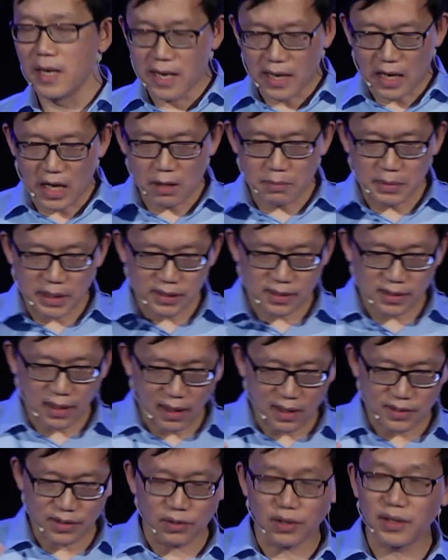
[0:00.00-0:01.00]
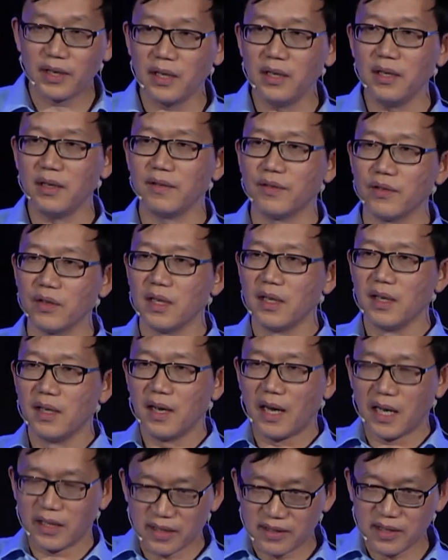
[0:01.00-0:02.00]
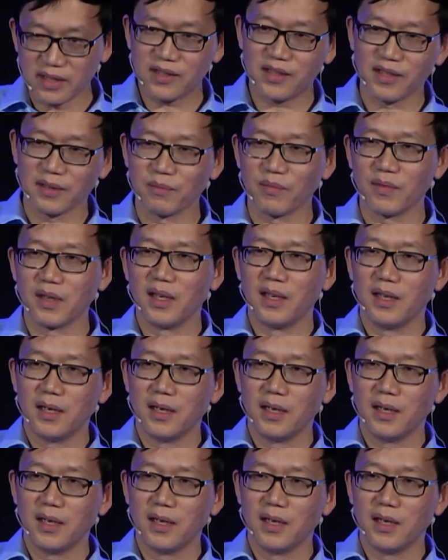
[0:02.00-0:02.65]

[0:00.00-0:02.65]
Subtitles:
How many stars you give on the system